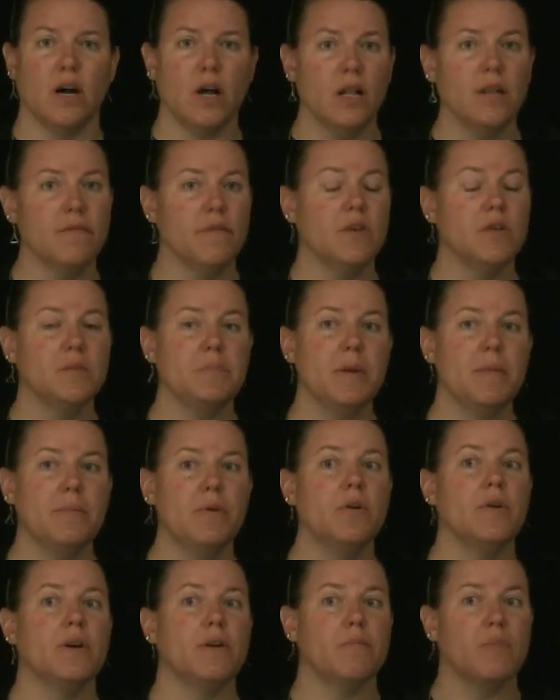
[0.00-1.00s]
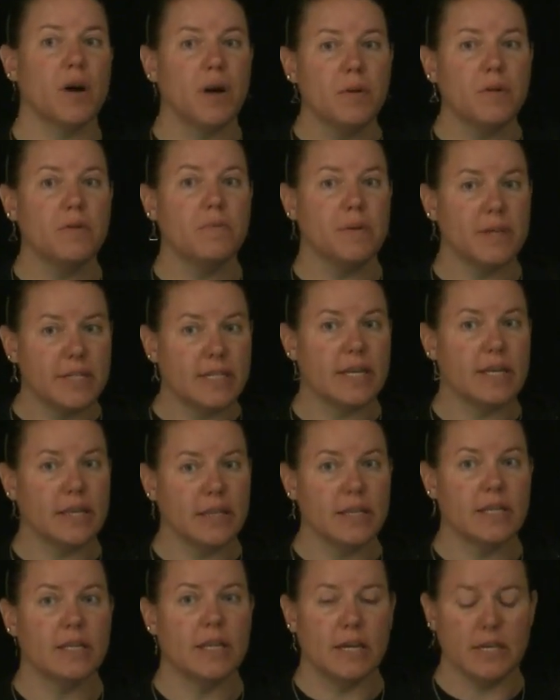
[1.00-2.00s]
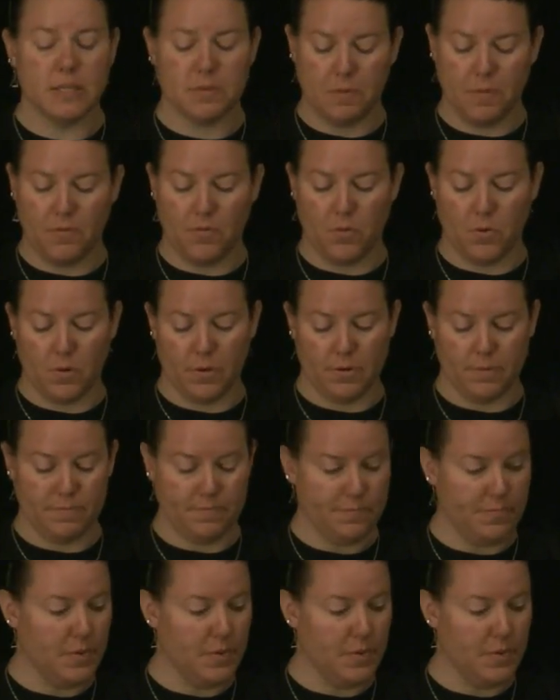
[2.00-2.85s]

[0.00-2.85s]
All of those people have probably taken the class before,